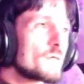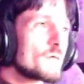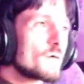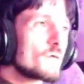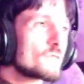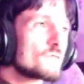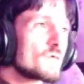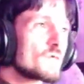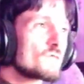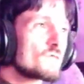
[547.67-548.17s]

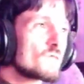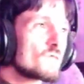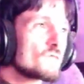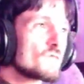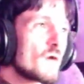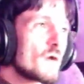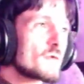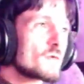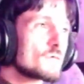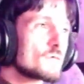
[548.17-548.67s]
DLC for
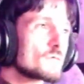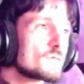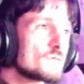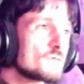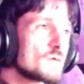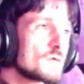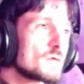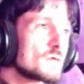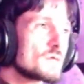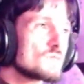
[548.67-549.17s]
Fighter
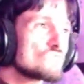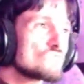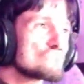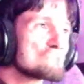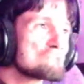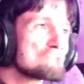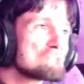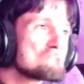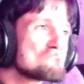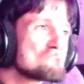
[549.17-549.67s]
Z
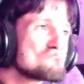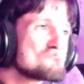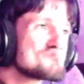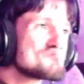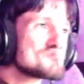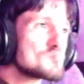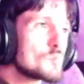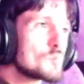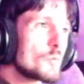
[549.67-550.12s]
and